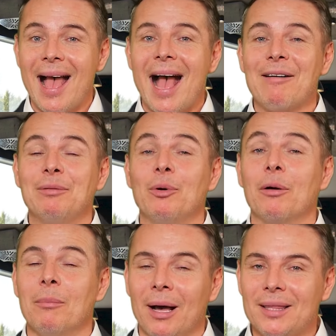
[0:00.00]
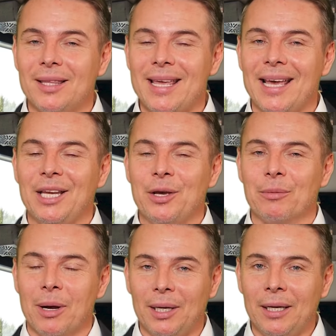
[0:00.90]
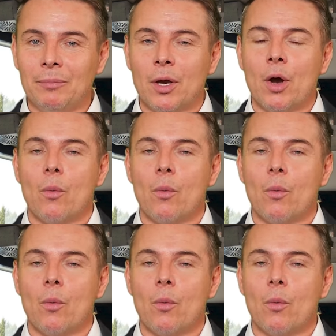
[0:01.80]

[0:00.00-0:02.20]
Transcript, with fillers: Having more month at the end of your money?